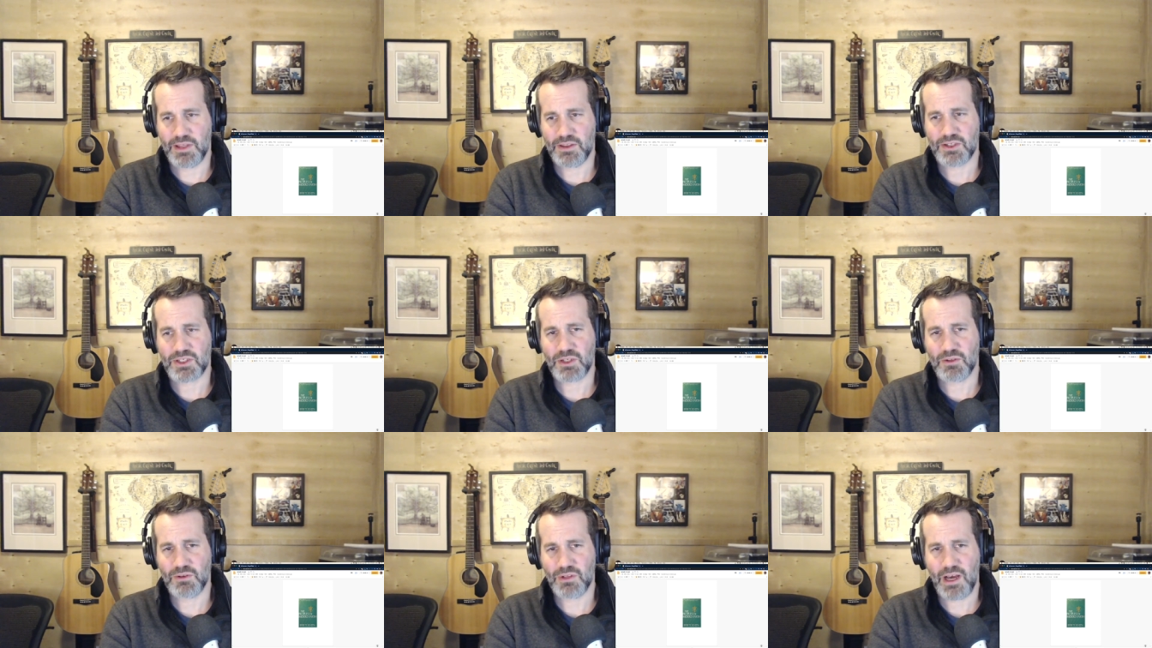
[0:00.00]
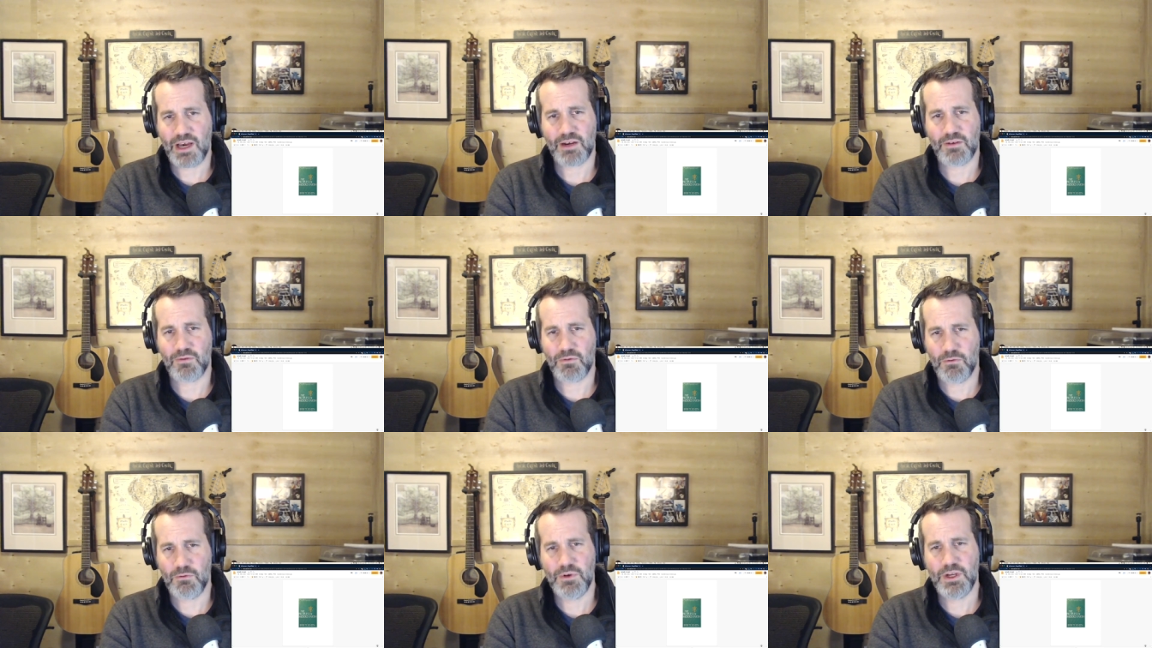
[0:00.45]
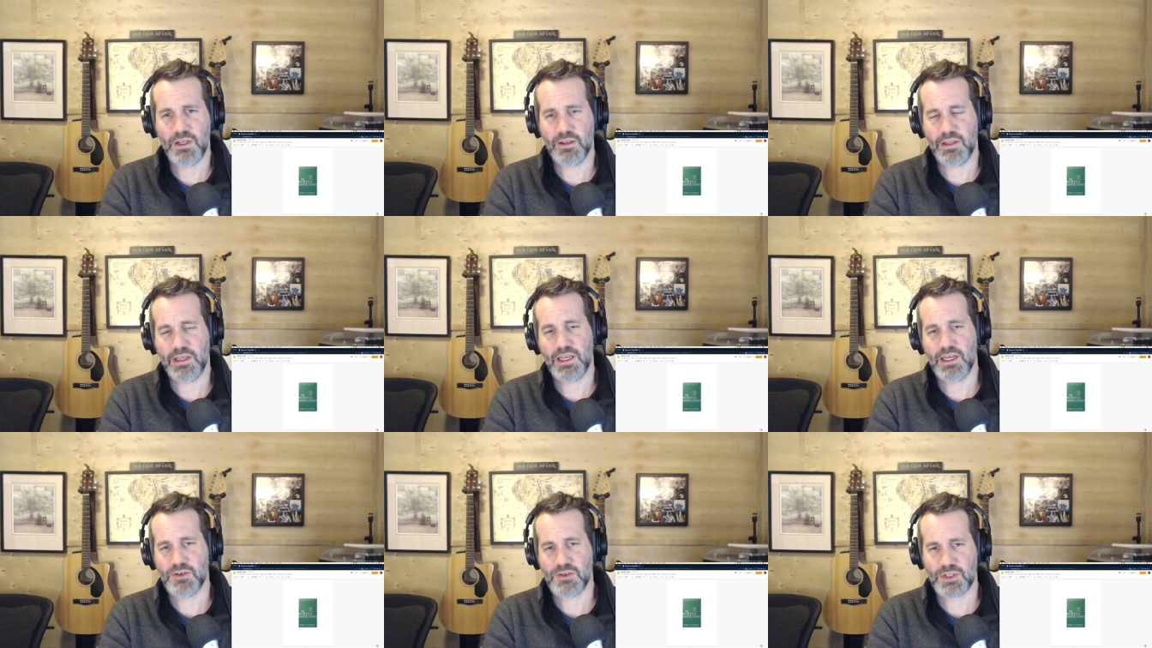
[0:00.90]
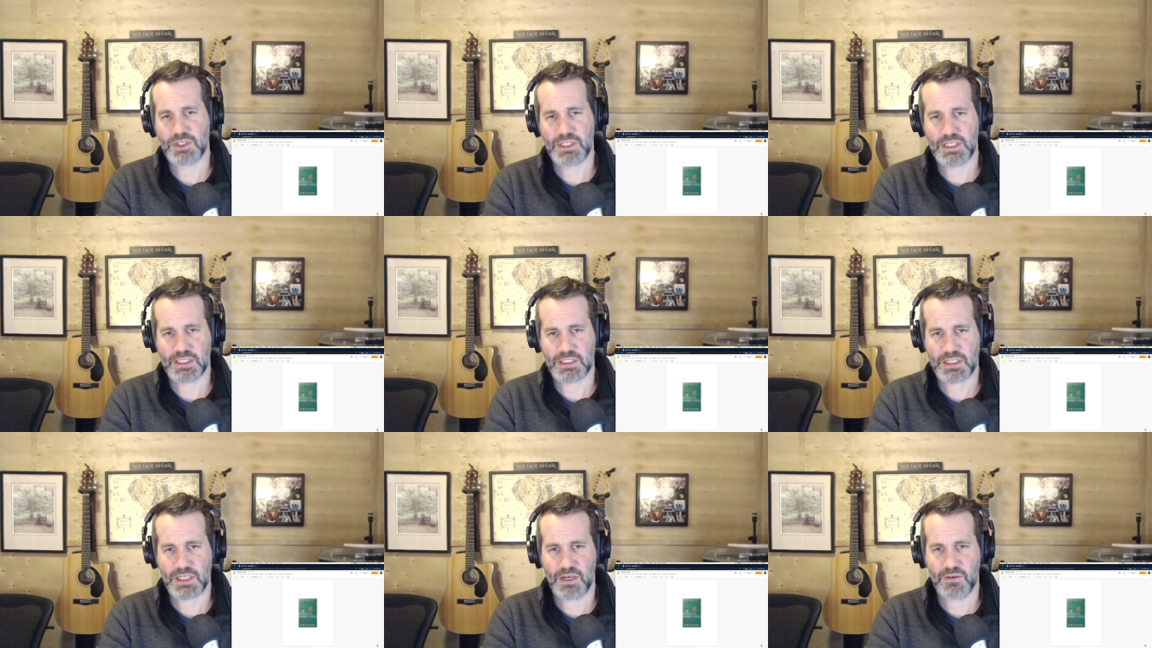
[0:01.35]
There's a lot of really
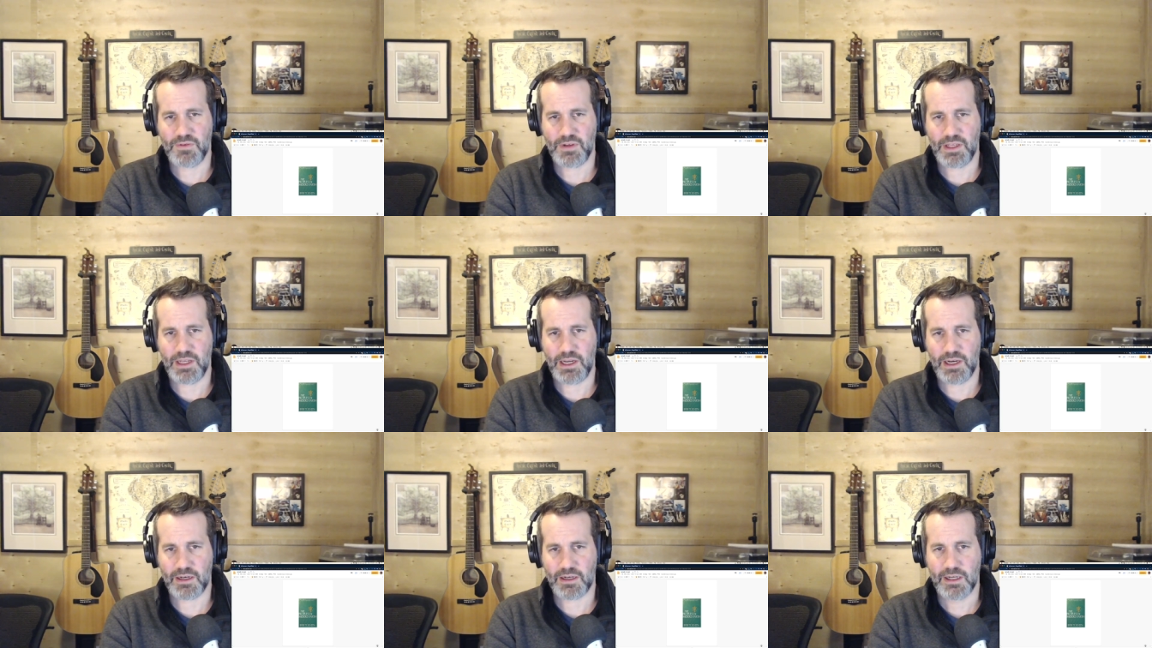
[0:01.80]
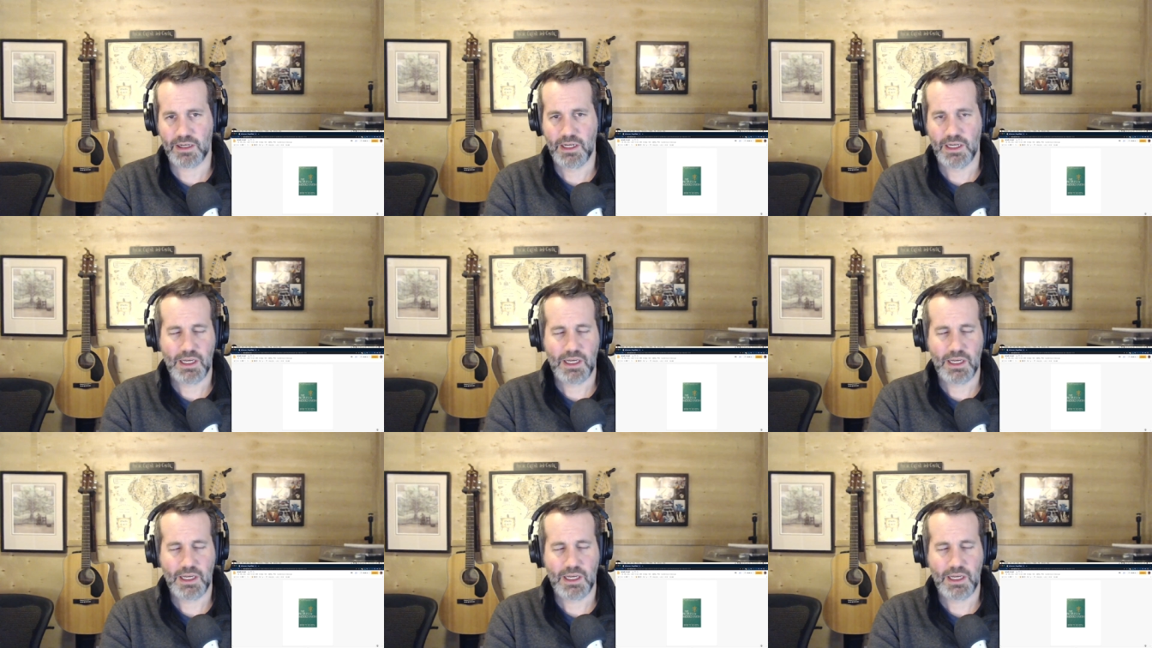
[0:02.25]
interesting stuff in there,